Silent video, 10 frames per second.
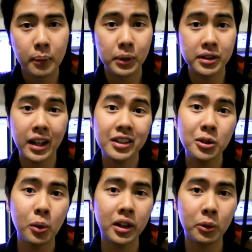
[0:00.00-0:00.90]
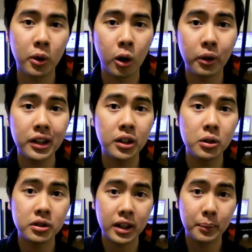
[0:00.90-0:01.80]
Besides the one that were already
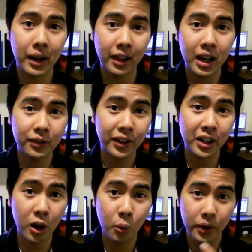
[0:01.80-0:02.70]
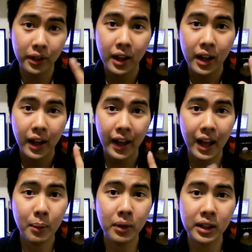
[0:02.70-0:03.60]
used in my last video with
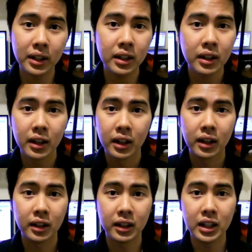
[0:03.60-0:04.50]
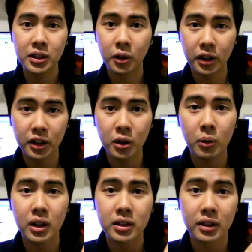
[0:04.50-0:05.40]
Emily, these are the new
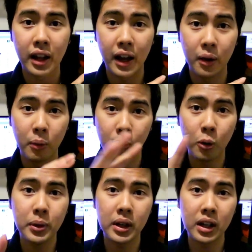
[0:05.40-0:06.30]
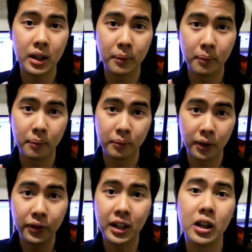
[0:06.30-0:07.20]
ones that will be in the
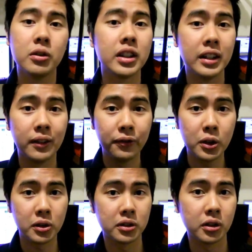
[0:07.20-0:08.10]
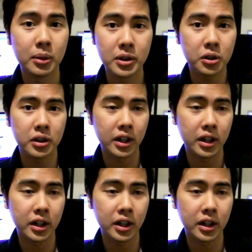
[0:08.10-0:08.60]
videos in the future. So let me show you